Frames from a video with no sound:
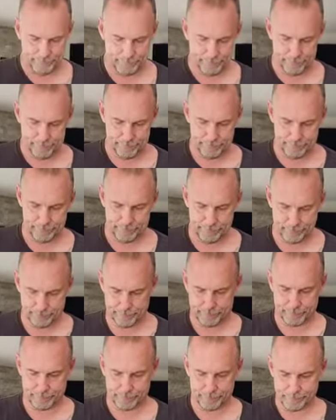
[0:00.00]

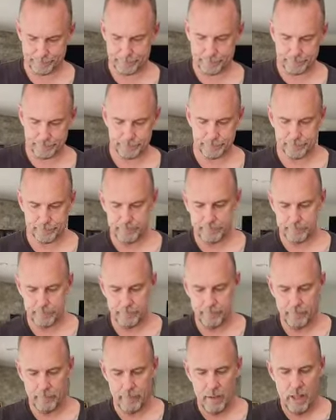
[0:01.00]

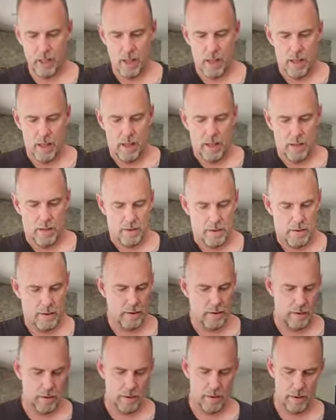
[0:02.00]

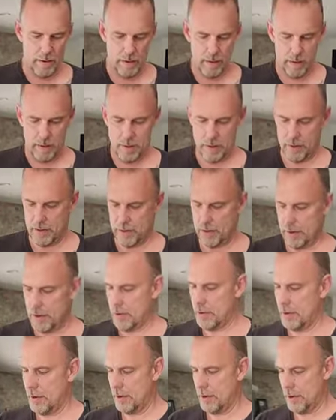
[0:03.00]

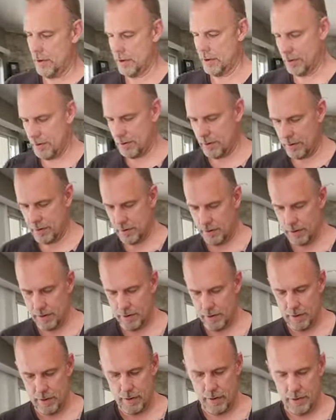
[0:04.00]

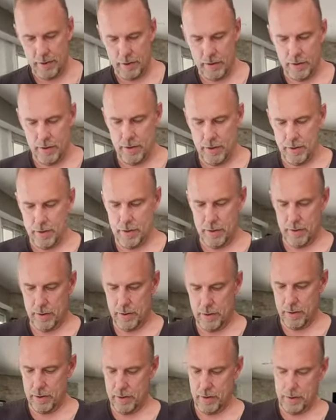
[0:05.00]

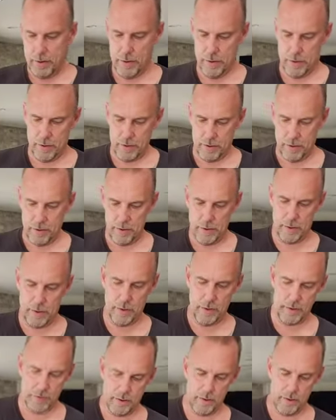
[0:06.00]
[no speech]